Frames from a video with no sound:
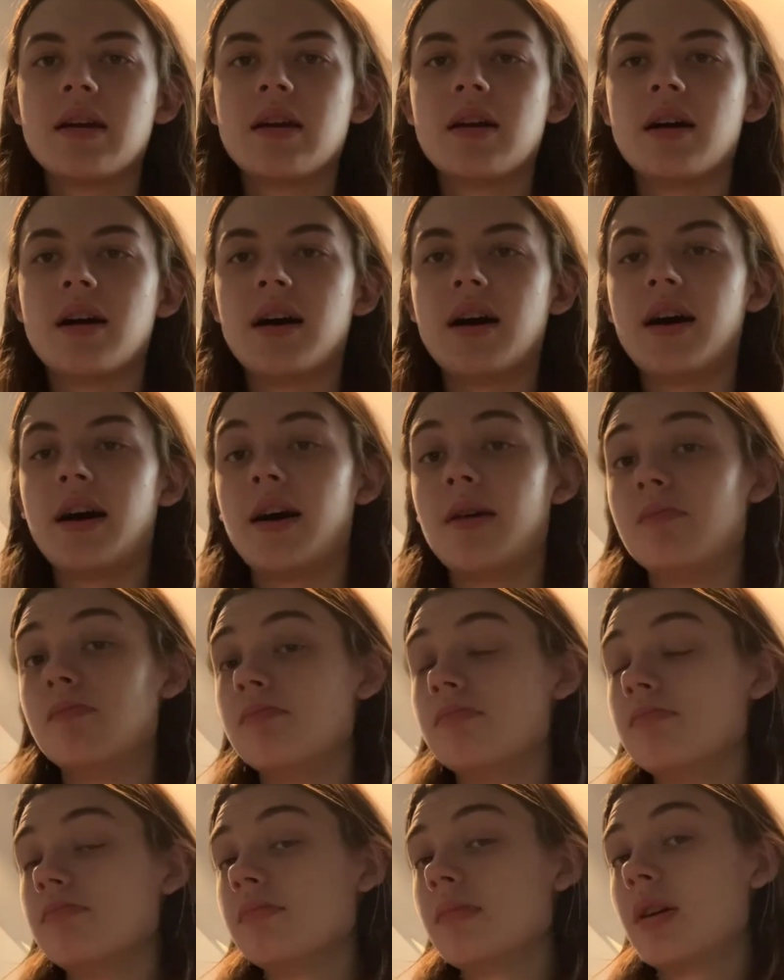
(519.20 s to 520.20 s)

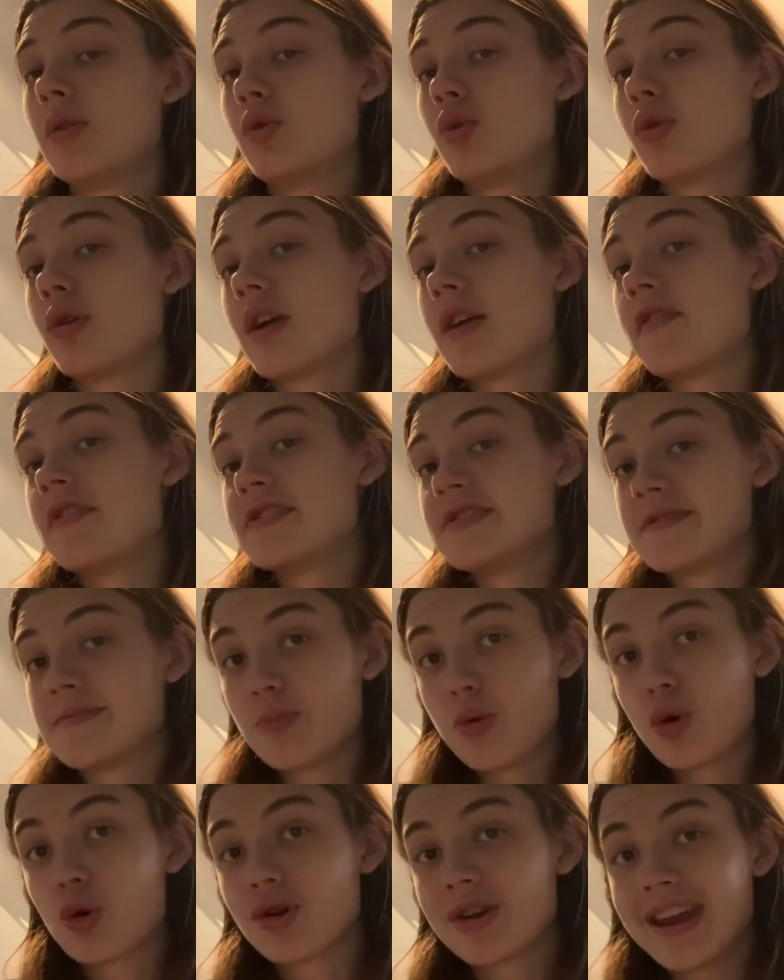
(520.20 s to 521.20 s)
If it's an
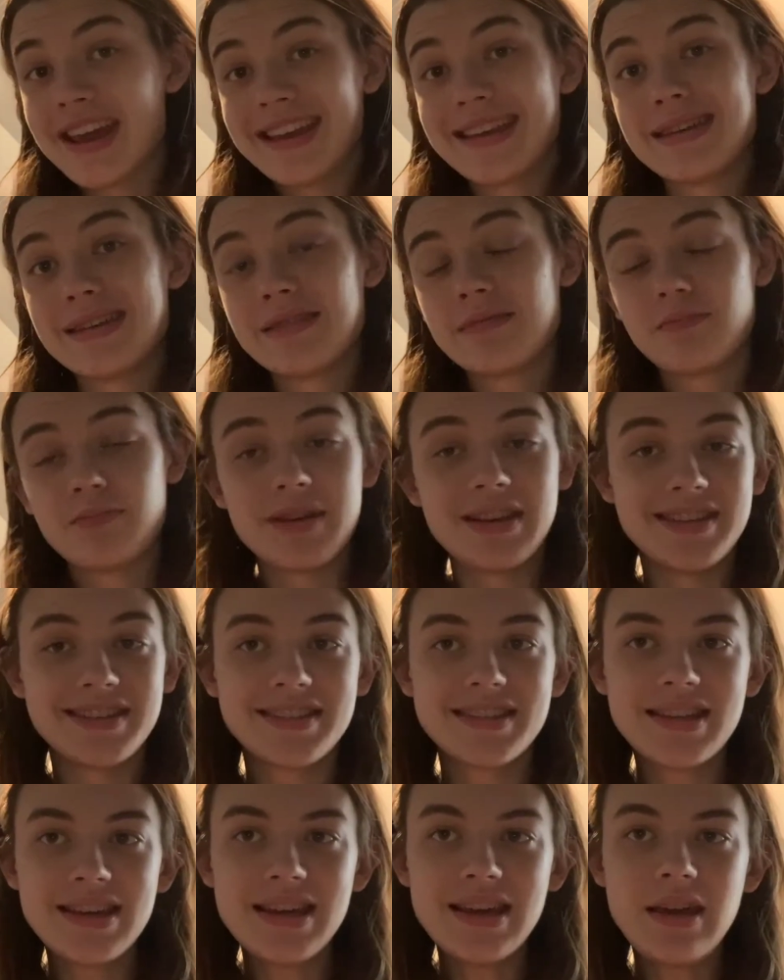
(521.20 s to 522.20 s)
important
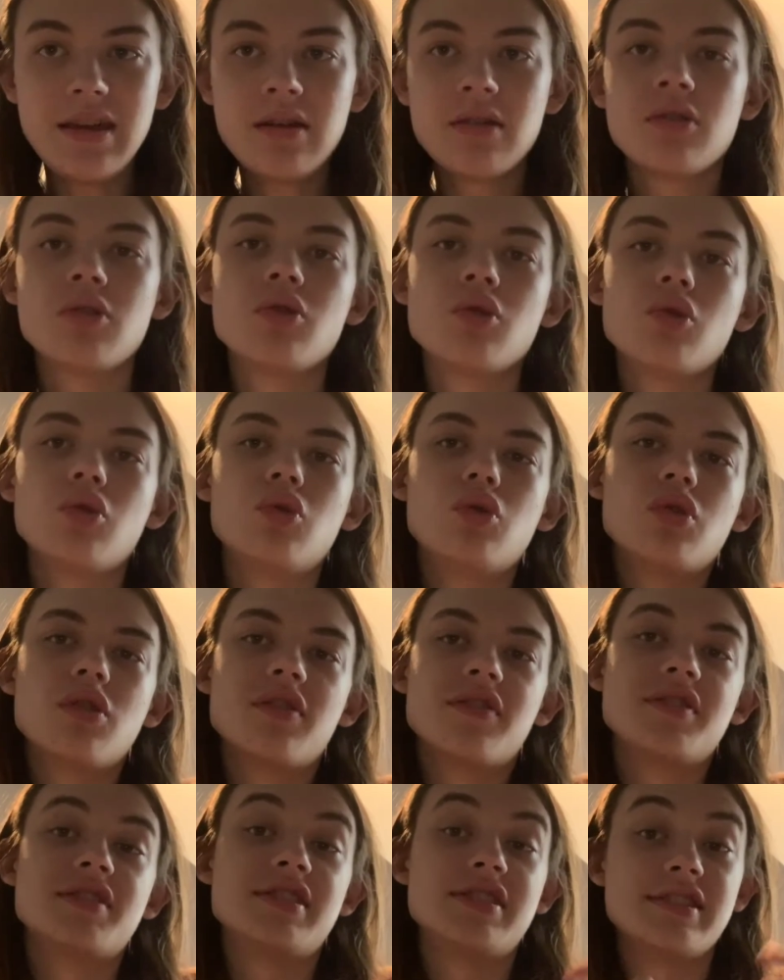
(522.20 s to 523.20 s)
NPC or if
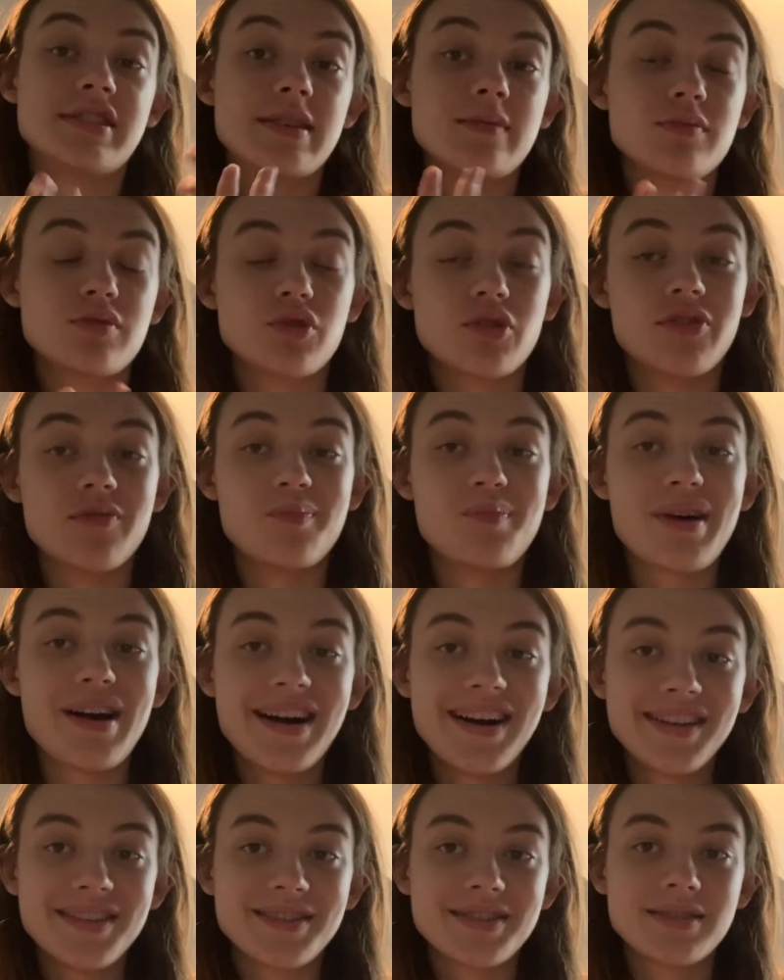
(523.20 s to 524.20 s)
it's some sort of
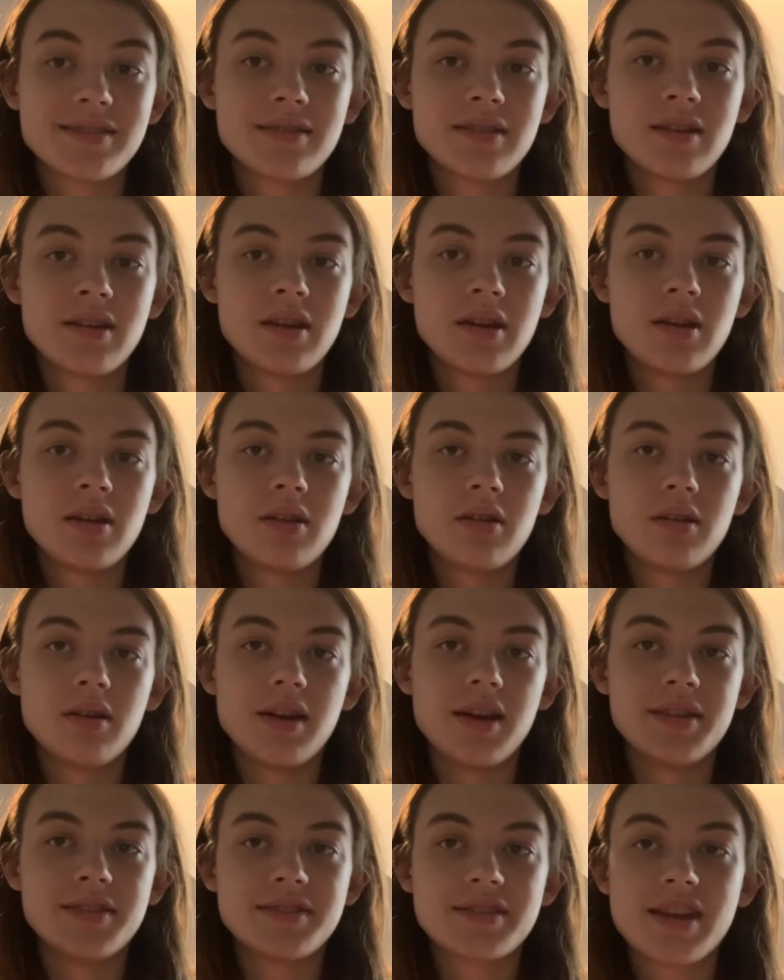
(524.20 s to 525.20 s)
boss,
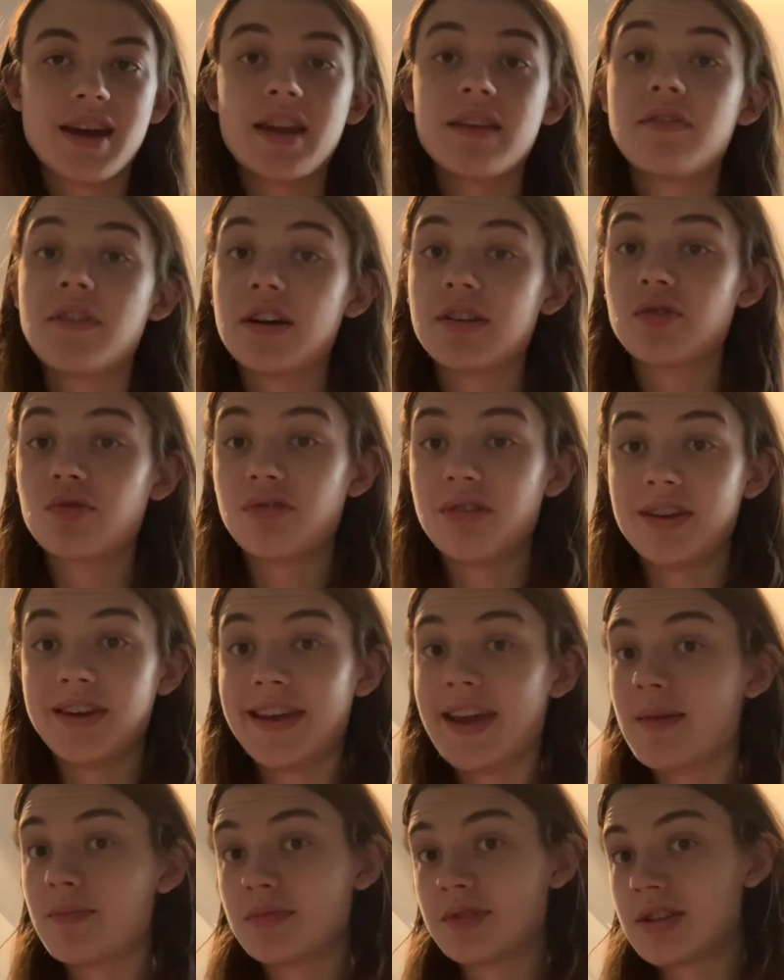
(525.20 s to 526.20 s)
it's kind of under the
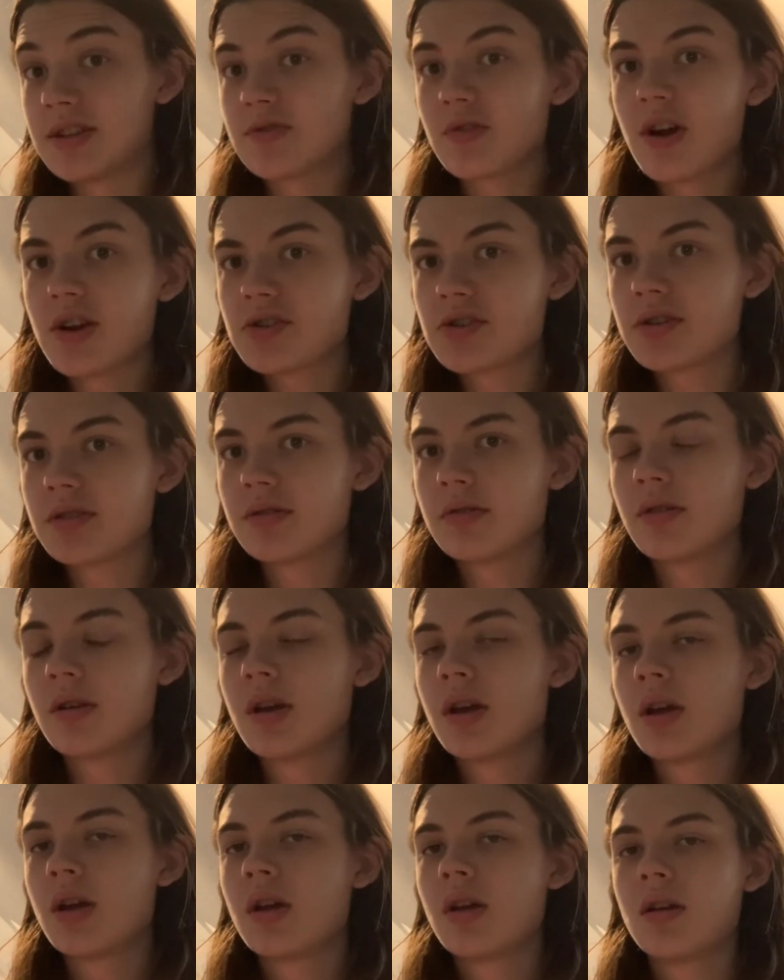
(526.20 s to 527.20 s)
DM's discretion,
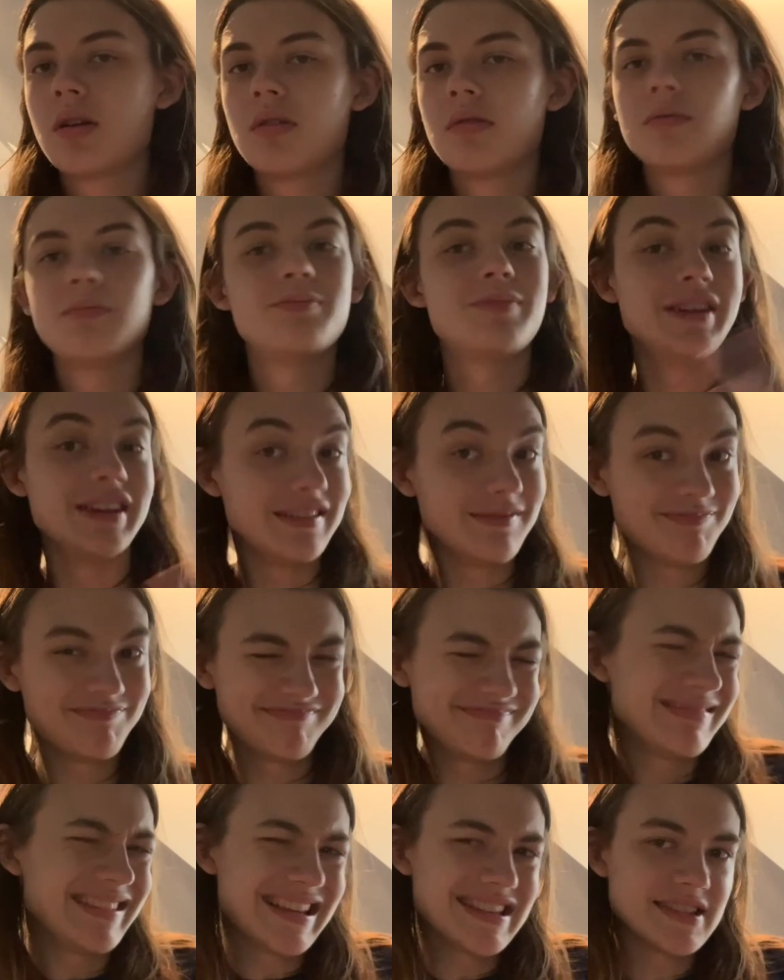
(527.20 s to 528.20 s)
but
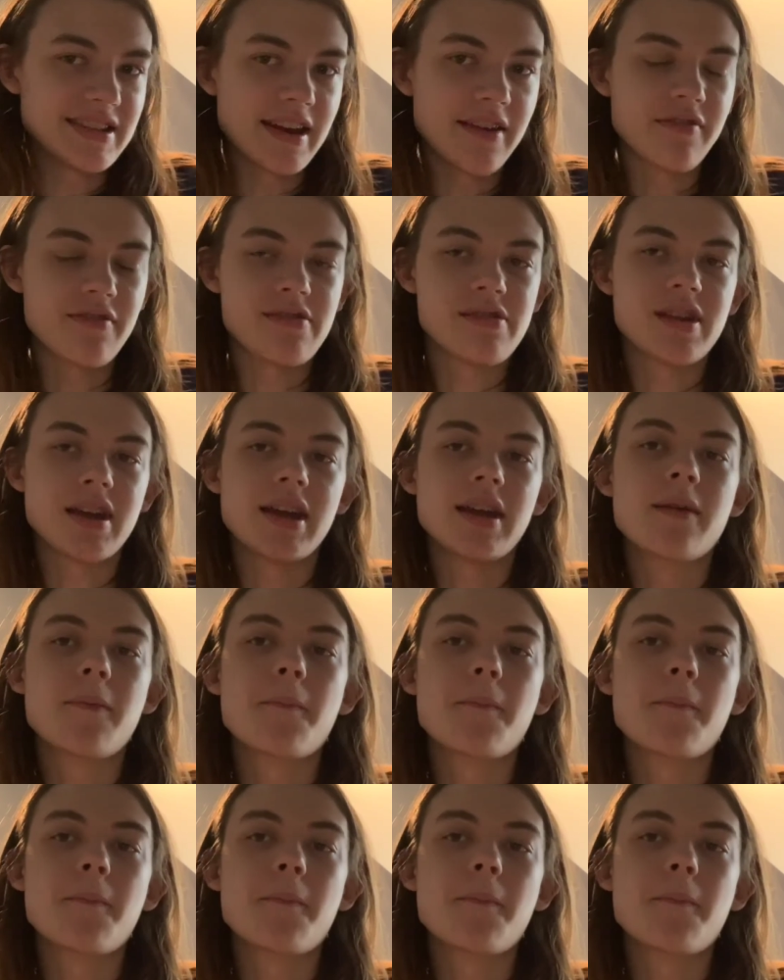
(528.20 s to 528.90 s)
isn't everything.